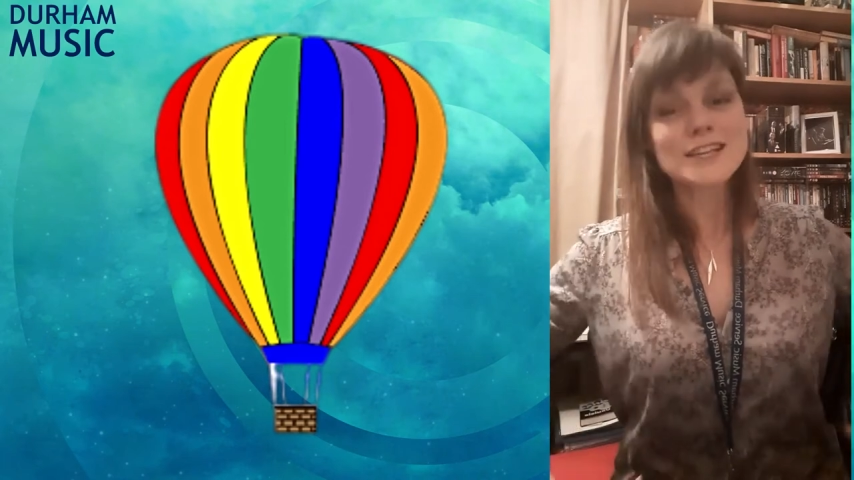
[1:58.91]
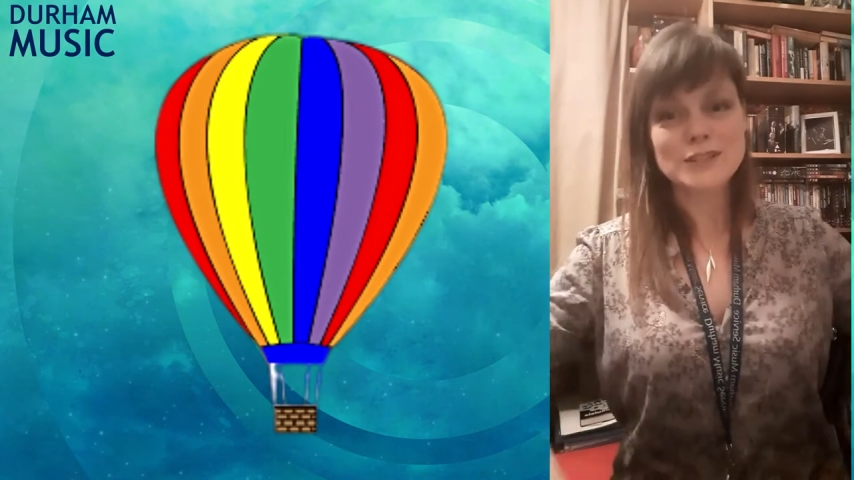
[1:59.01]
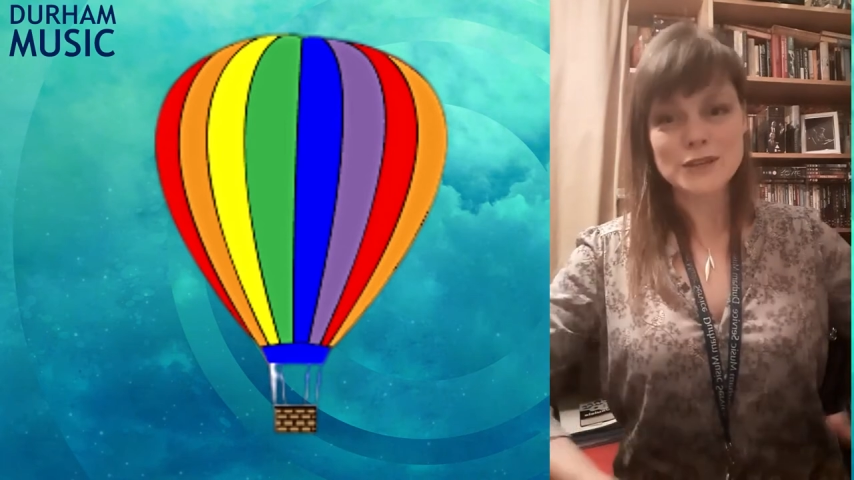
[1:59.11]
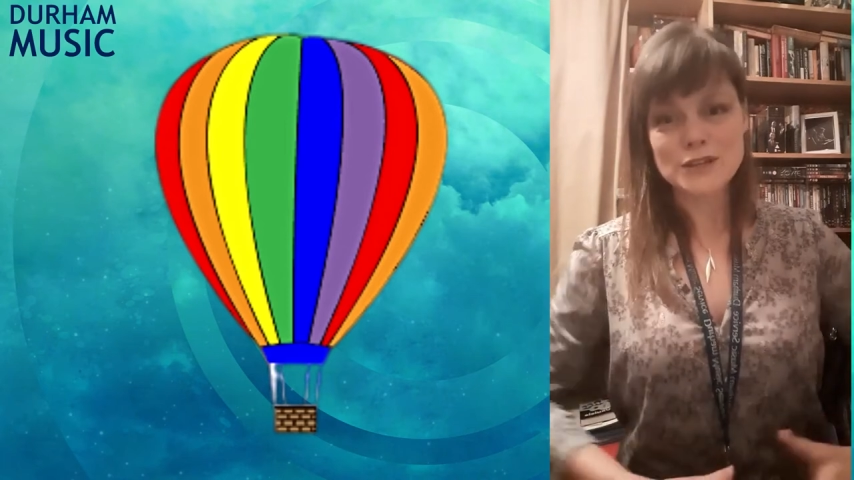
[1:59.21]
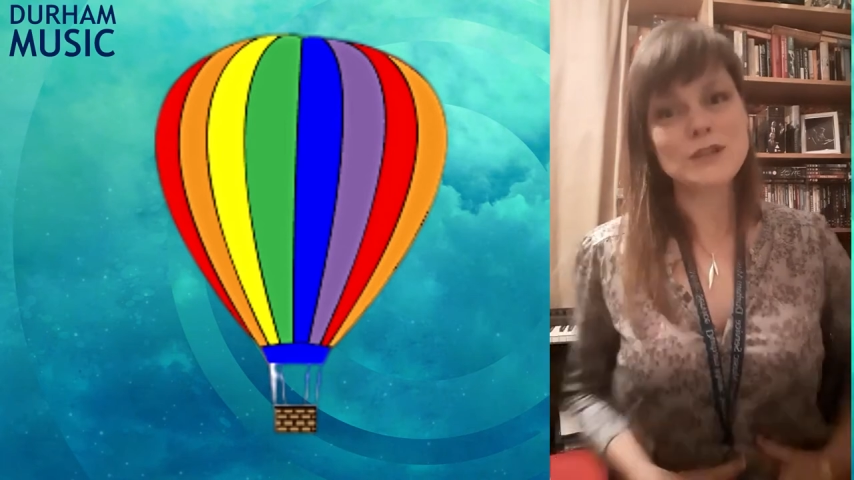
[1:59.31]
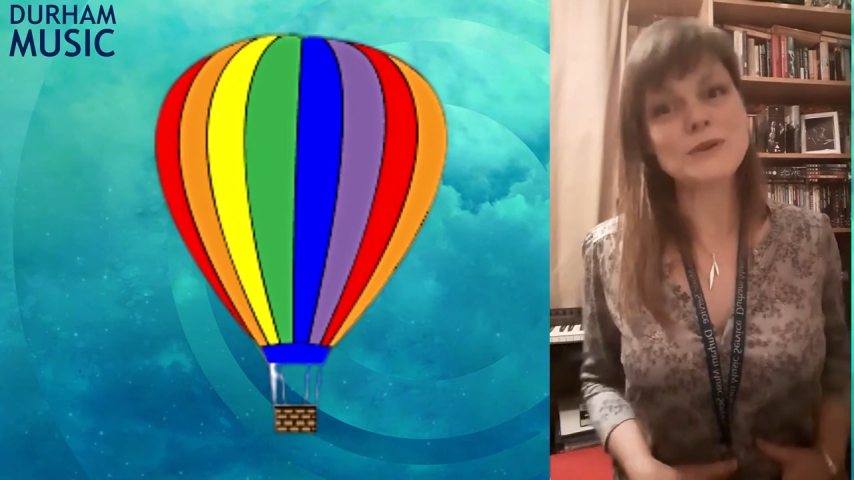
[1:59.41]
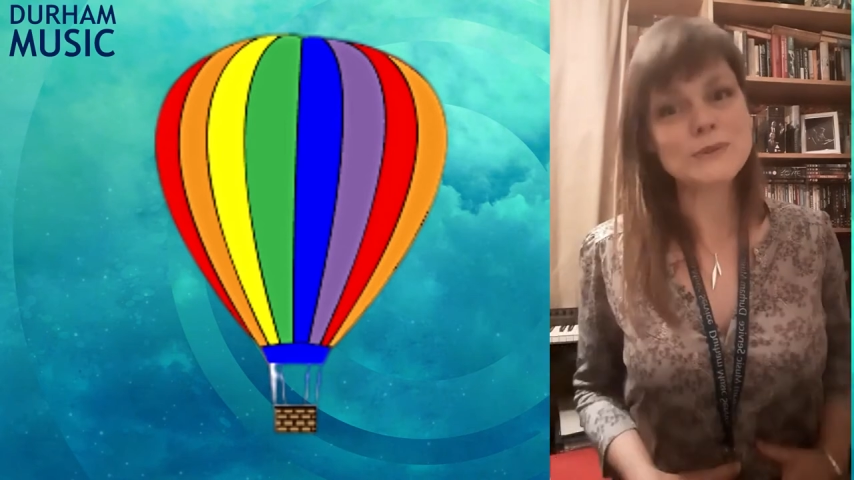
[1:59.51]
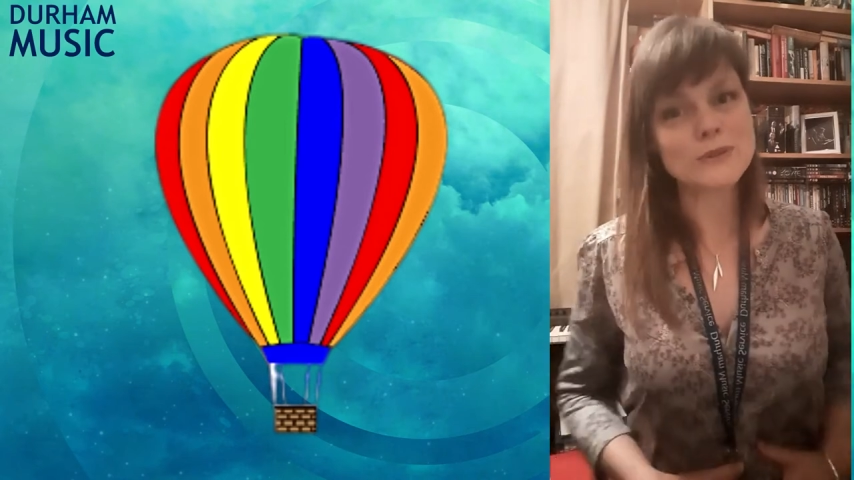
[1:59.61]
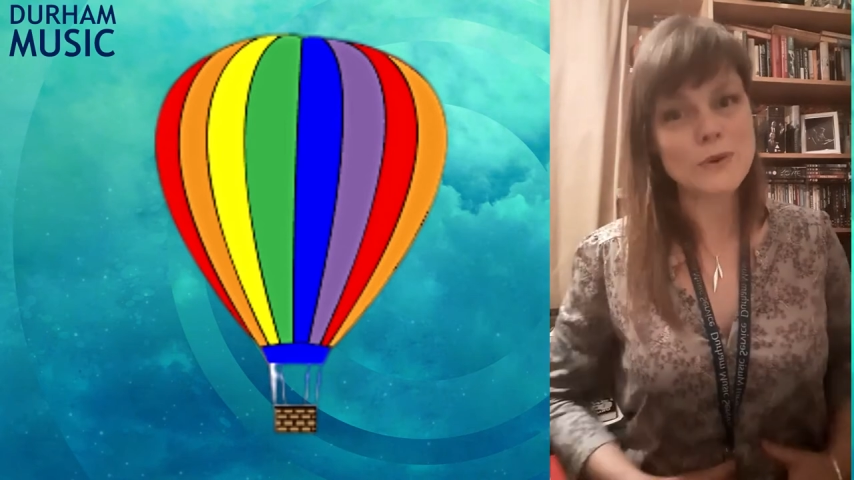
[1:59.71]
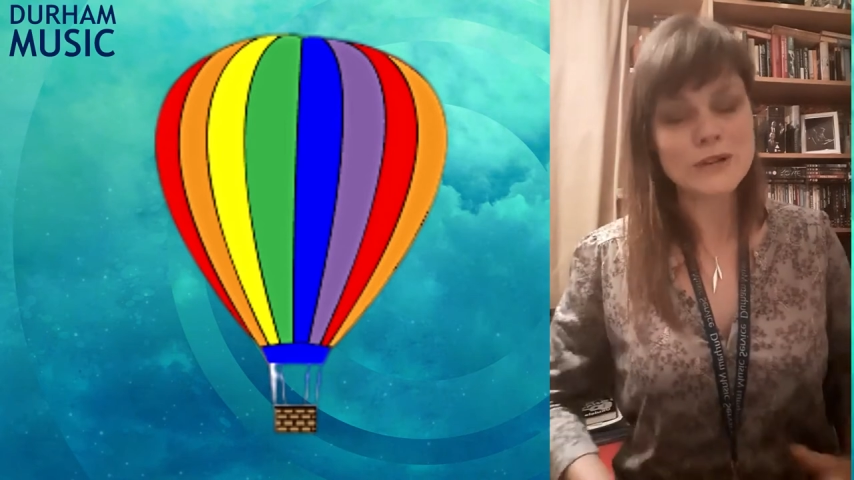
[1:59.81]
so you can
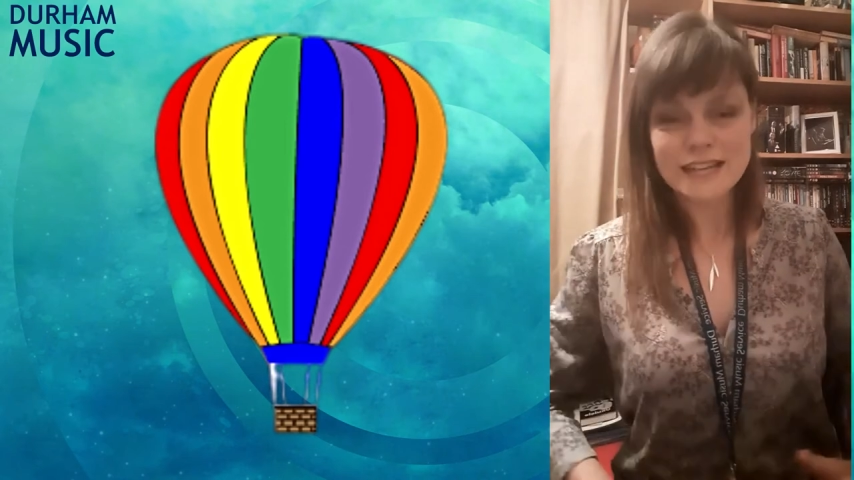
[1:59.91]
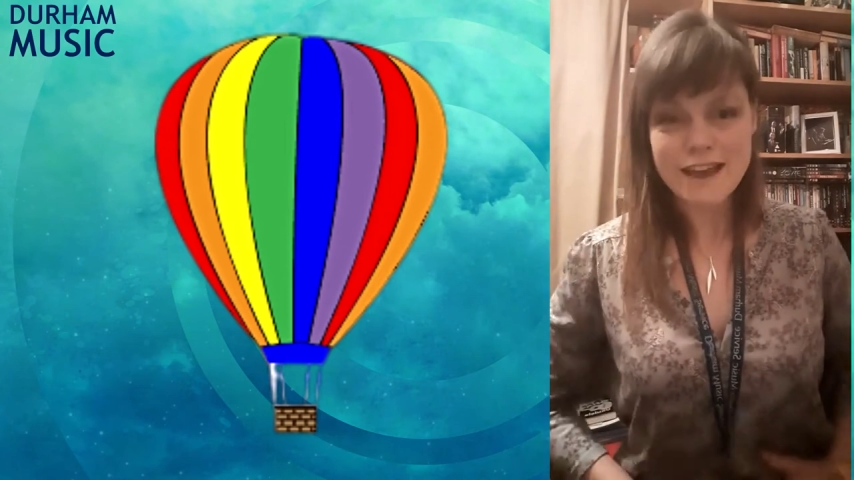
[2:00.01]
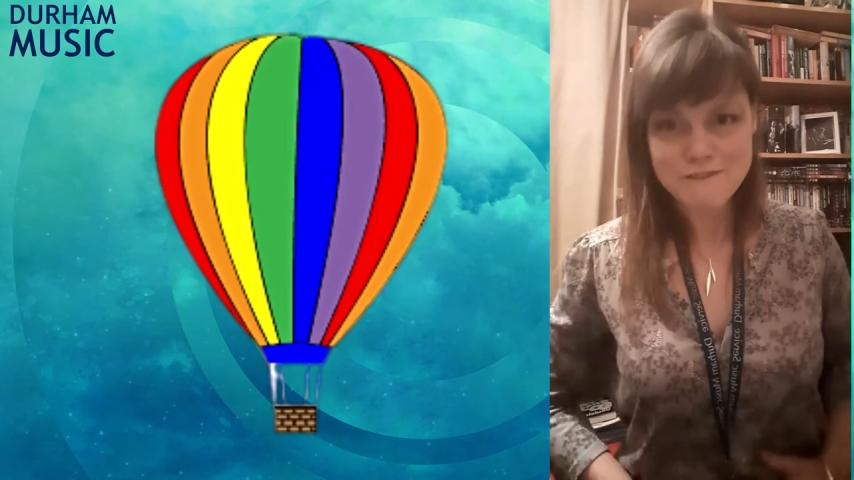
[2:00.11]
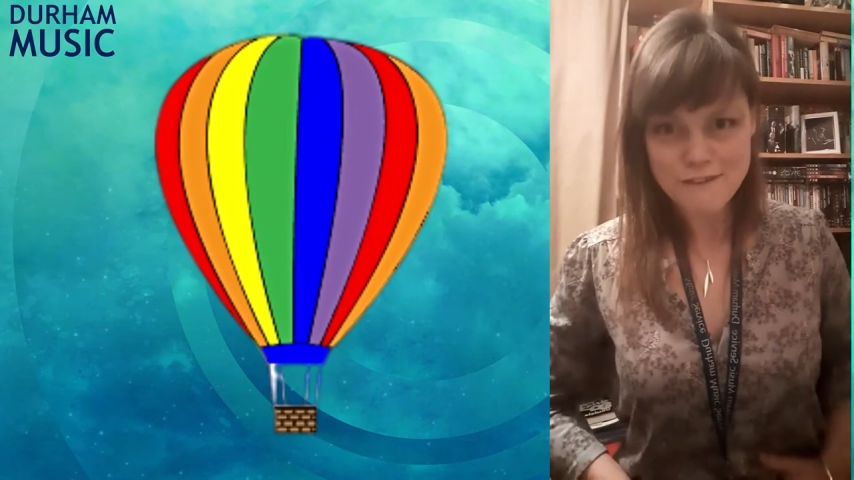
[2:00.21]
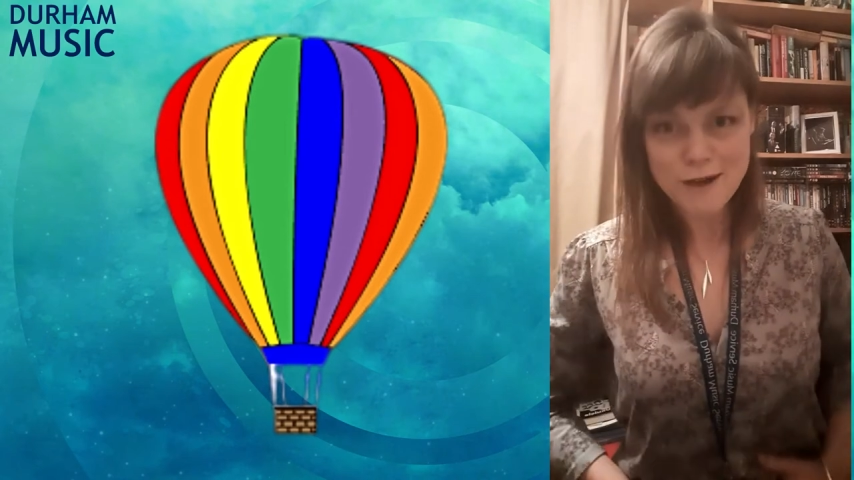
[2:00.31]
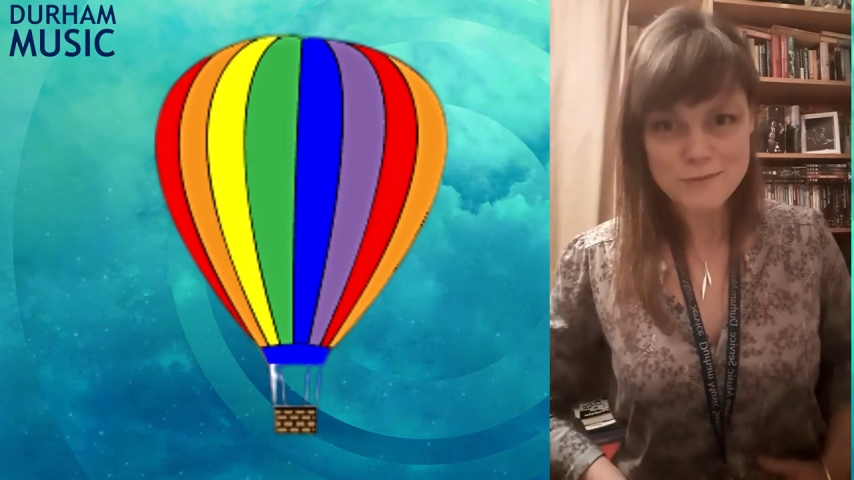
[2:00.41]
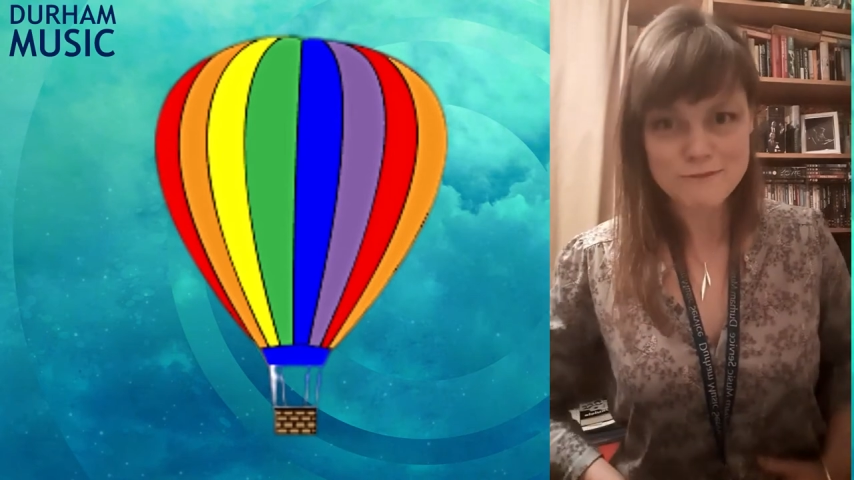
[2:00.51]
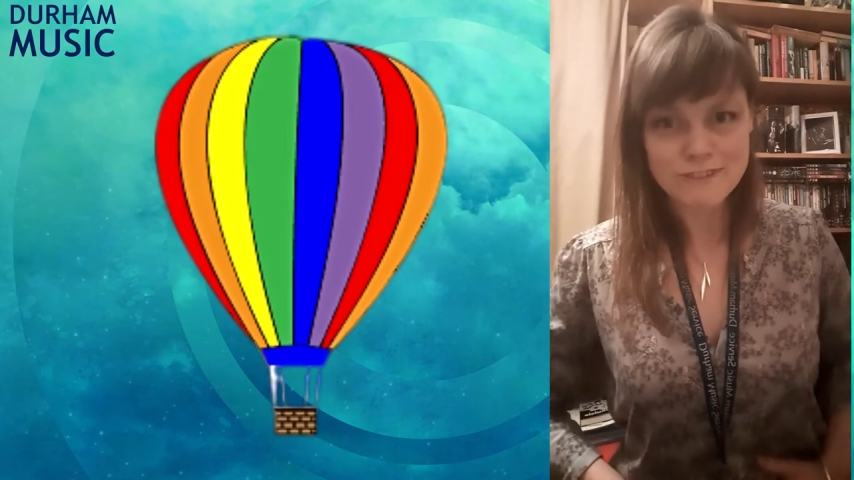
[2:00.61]
use your diaphragm